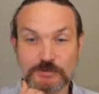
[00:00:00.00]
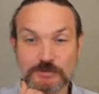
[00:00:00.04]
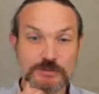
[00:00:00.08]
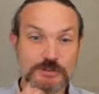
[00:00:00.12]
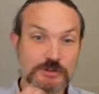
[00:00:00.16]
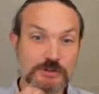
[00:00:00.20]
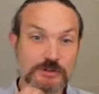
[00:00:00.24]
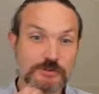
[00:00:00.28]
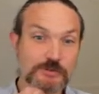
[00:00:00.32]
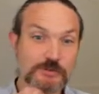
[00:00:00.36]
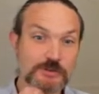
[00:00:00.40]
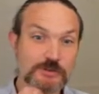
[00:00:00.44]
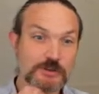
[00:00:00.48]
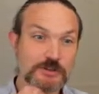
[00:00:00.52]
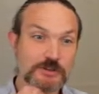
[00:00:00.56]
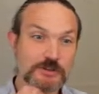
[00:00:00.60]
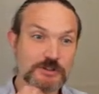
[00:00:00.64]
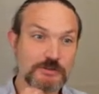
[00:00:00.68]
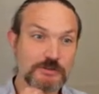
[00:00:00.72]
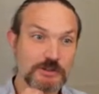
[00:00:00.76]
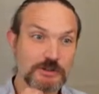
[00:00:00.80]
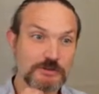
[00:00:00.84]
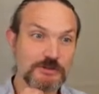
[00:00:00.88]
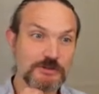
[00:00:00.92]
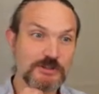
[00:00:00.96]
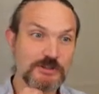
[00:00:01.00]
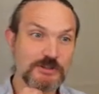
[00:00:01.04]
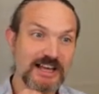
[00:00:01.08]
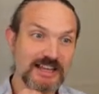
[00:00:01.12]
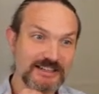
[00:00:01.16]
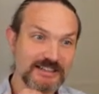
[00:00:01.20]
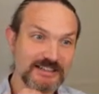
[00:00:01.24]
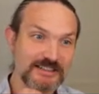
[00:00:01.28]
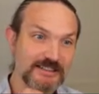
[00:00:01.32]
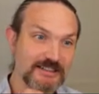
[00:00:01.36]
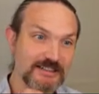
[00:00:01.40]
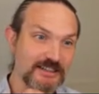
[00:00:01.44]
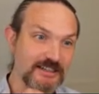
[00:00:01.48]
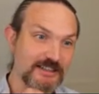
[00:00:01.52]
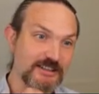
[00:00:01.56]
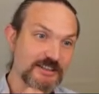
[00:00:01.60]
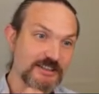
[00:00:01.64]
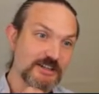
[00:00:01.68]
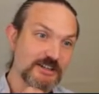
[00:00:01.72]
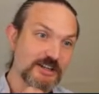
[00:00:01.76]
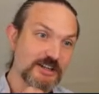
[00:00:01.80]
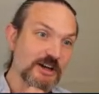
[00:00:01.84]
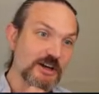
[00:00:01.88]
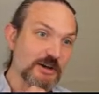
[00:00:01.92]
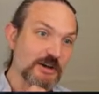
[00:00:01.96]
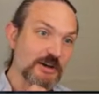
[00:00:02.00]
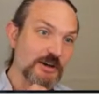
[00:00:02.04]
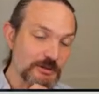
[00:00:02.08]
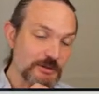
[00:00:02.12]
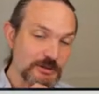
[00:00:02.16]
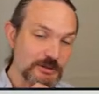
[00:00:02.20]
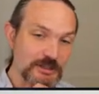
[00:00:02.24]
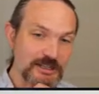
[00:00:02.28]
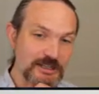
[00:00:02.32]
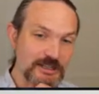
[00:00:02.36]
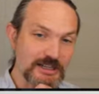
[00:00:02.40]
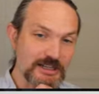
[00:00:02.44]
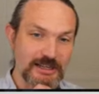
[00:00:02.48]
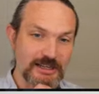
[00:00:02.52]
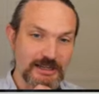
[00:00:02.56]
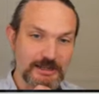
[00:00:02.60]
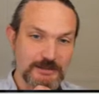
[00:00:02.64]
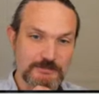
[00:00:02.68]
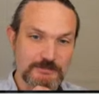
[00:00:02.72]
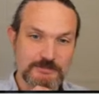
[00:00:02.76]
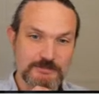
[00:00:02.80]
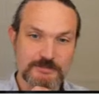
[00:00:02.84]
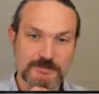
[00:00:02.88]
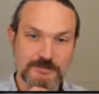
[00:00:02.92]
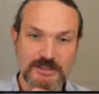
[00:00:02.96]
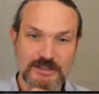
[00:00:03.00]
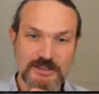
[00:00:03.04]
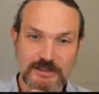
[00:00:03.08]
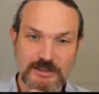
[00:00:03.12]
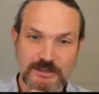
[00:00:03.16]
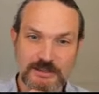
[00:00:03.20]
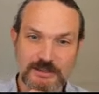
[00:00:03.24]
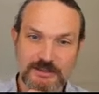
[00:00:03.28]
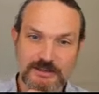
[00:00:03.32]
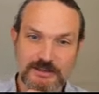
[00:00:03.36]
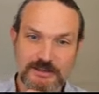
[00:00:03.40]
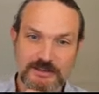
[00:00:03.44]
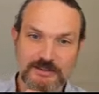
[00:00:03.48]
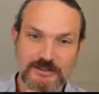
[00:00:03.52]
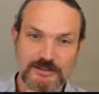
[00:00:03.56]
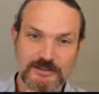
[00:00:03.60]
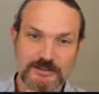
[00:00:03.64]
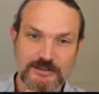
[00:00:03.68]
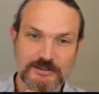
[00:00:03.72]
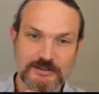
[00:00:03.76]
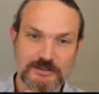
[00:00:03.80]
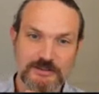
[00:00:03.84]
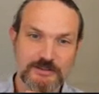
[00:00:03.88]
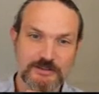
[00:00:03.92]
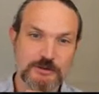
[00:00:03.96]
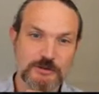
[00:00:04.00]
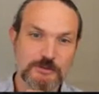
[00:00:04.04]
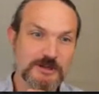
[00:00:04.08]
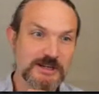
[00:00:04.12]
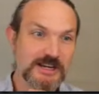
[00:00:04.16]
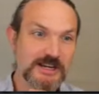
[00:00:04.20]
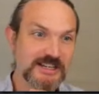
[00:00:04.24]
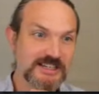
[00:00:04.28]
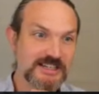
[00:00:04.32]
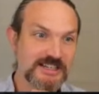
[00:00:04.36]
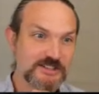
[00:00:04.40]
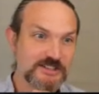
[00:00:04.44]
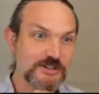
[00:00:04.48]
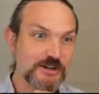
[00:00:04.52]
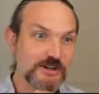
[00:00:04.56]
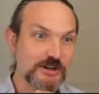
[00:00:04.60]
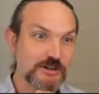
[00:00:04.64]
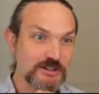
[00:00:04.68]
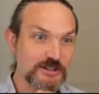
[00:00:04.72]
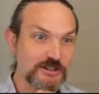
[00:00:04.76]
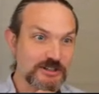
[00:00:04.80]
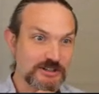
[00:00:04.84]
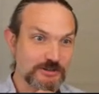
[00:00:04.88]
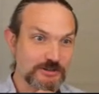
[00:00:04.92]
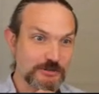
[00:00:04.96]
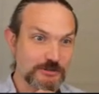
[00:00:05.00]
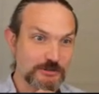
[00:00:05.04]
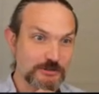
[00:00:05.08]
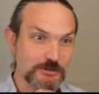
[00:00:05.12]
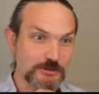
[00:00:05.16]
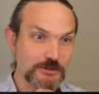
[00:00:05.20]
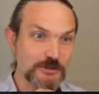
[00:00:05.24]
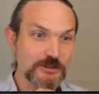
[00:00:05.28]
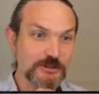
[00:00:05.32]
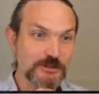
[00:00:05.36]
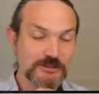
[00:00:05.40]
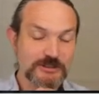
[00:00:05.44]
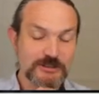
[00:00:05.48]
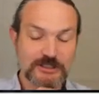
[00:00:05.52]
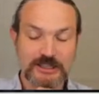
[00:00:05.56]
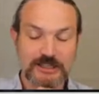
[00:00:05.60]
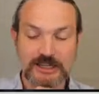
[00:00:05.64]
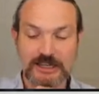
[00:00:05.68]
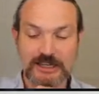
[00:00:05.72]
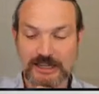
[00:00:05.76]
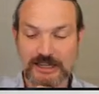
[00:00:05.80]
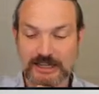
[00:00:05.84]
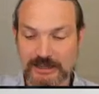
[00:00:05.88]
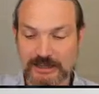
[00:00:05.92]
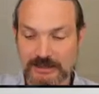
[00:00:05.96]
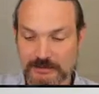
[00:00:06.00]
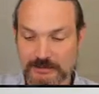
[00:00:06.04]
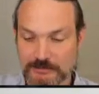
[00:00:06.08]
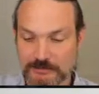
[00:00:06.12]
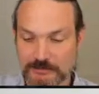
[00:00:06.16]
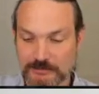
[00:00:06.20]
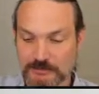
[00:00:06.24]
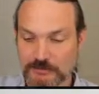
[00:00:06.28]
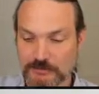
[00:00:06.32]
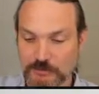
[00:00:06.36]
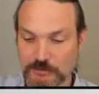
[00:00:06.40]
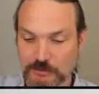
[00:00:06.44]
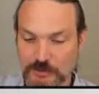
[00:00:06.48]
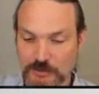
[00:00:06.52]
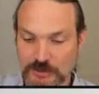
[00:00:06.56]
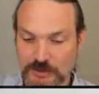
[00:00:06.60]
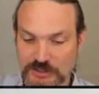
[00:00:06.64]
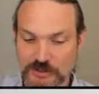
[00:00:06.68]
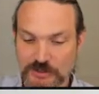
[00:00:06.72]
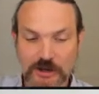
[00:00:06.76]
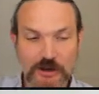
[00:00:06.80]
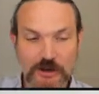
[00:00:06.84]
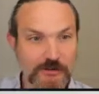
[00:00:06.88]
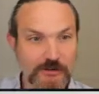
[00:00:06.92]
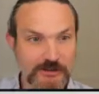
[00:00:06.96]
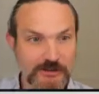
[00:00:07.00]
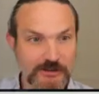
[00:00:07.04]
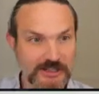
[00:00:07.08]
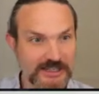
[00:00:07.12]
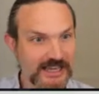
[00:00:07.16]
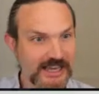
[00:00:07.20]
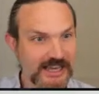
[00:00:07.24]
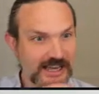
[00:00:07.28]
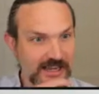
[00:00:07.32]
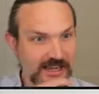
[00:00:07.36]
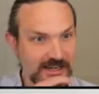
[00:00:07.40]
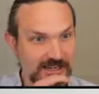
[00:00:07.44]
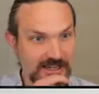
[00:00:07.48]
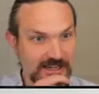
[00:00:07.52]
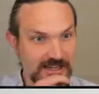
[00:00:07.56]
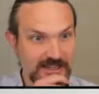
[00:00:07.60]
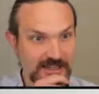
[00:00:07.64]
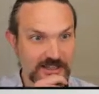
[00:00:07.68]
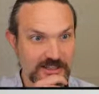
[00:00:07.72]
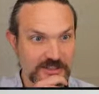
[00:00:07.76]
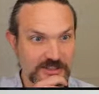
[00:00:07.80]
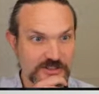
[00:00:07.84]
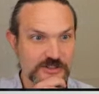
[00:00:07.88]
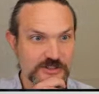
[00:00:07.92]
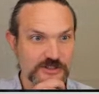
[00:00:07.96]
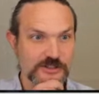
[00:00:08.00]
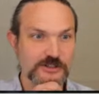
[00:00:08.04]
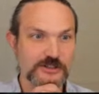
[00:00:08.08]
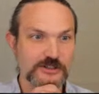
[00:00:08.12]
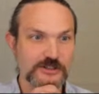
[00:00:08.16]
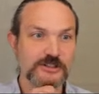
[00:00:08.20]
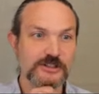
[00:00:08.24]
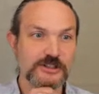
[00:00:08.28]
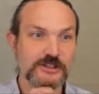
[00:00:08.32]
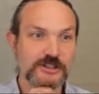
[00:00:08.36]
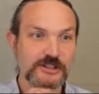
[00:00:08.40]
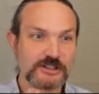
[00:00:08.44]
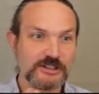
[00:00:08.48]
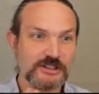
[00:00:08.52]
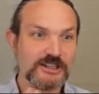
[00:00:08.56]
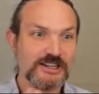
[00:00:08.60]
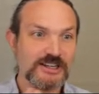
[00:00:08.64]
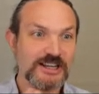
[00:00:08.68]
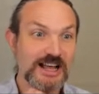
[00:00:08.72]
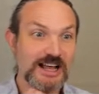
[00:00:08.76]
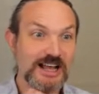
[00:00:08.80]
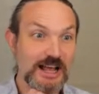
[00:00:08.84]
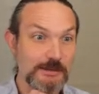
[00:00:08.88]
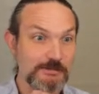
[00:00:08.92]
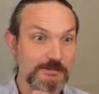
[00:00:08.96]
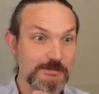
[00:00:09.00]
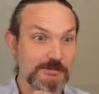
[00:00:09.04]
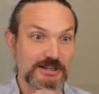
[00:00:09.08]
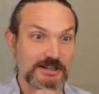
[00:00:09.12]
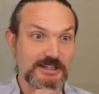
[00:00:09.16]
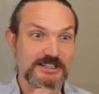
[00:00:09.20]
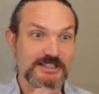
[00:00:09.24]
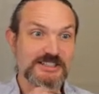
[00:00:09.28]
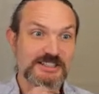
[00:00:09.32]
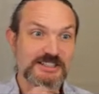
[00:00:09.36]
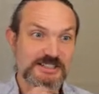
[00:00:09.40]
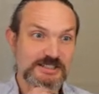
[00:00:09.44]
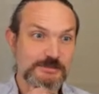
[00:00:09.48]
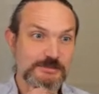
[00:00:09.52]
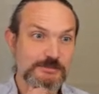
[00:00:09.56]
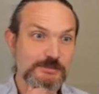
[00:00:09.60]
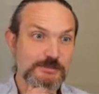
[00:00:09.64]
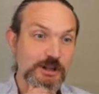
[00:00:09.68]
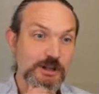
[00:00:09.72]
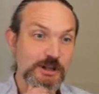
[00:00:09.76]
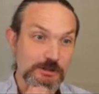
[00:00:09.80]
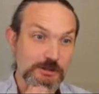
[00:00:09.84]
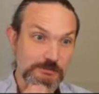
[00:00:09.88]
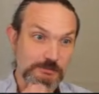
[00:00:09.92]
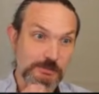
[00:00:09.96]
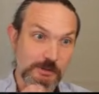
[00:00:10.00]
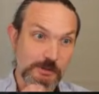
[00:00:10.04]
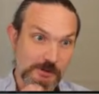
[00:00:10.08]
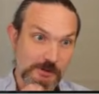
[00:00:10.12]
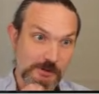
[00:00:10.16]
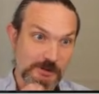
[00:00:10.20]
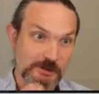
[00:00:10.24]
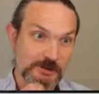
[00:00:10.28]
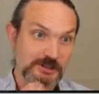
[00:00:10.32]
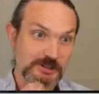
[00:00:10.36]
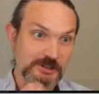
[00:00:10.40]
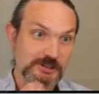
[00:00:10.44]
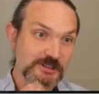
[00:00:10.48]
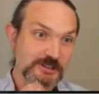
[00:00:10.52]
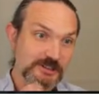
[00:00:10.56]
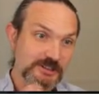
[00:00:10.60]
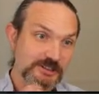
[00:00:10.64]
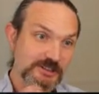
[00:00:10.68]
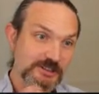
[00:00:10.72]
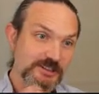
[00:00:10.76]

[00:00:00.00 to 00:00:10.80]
For so for those of you not in the know, um, Kubernetes started at Google, um, which already had a cluster operating system called Borg.